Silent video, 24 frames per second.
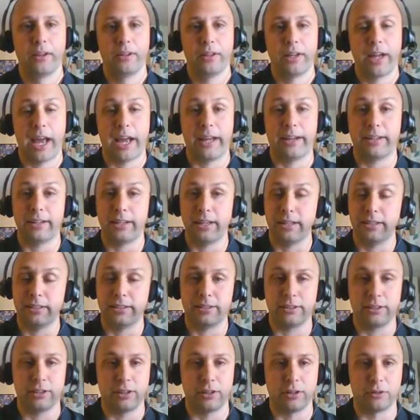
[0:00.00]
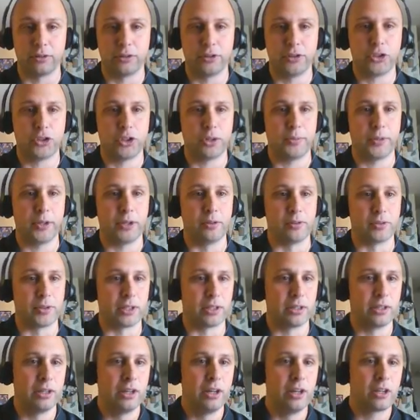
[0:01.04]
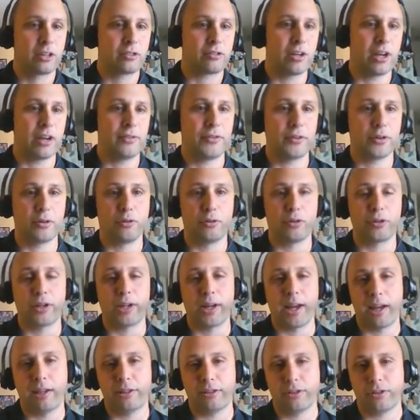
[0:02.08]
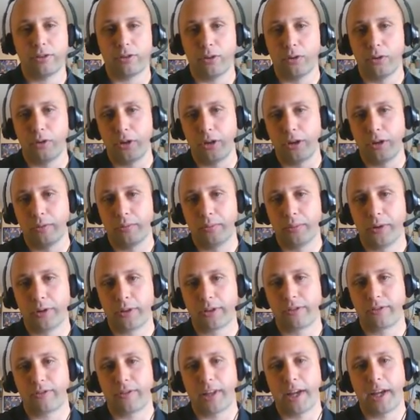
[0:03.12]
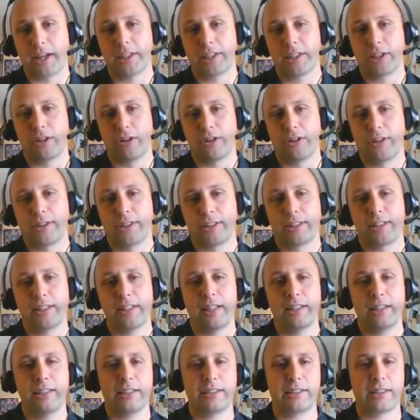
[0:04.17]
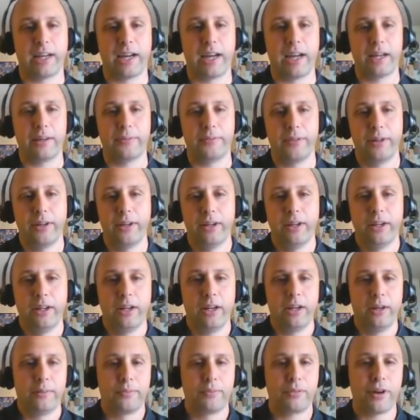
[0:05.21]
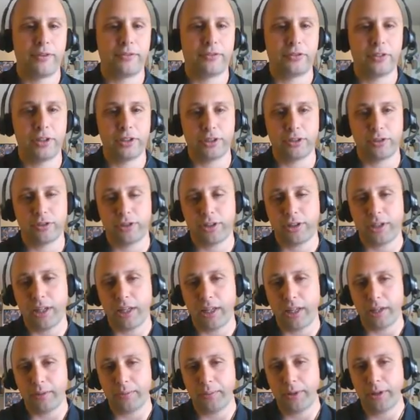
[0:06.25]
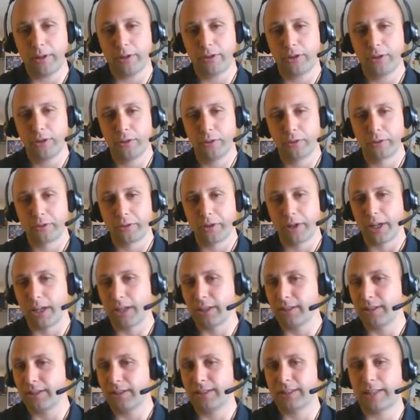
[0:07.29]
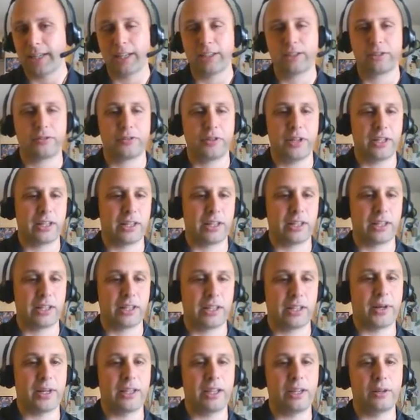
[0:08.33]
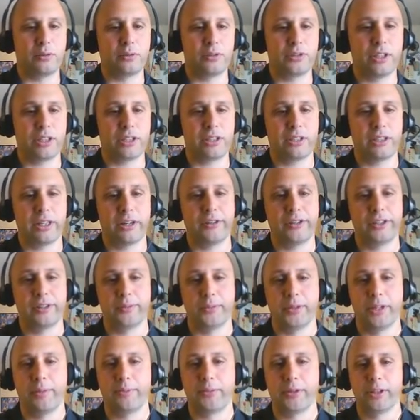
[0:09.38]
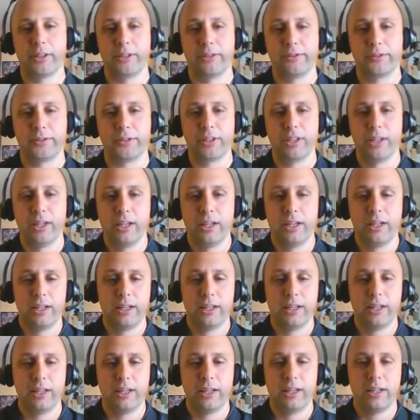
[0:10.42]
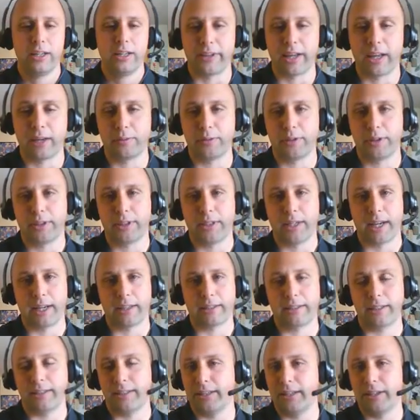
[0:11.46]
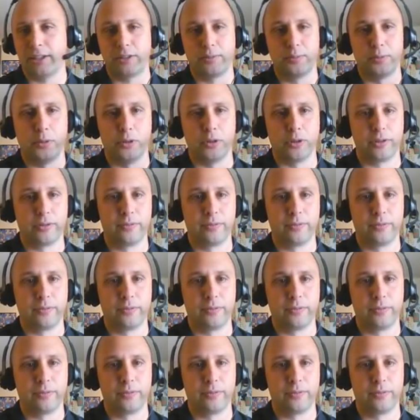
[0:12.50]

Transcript: and you should be using: graphic organizers, audio books, flashcards, extended time, preferential seating, peer tutoring, test read aloud, bilingual dictionaries, manipulatives, native language text, and there's more,